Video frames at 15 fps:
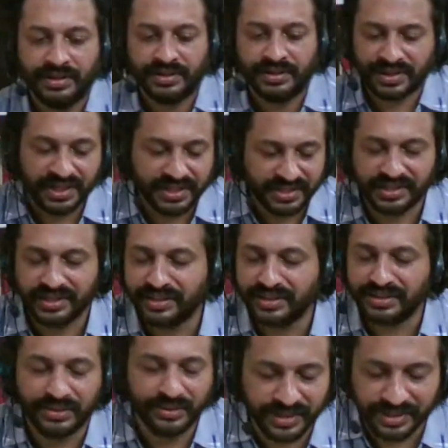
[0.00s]
tree
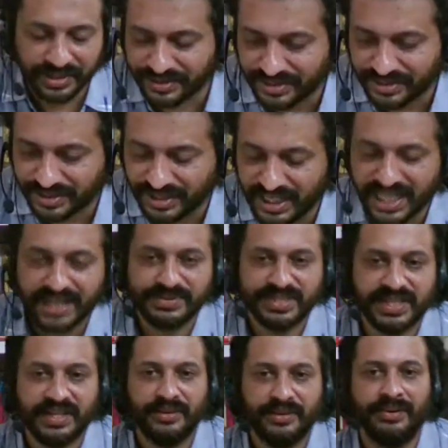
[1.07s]
trunk or leaves
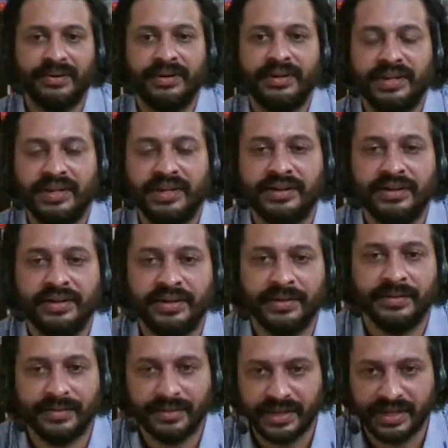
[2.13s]
and all, and
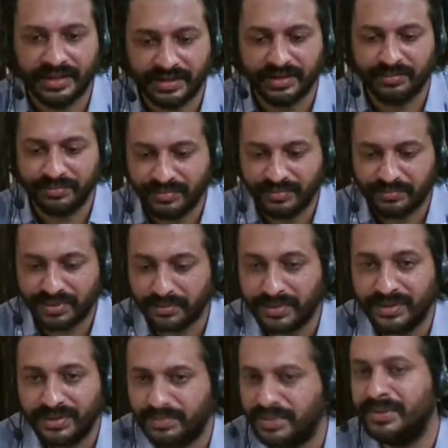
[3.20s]

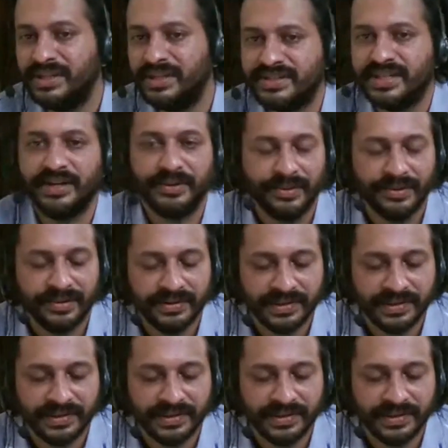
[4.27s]
pebbles and all,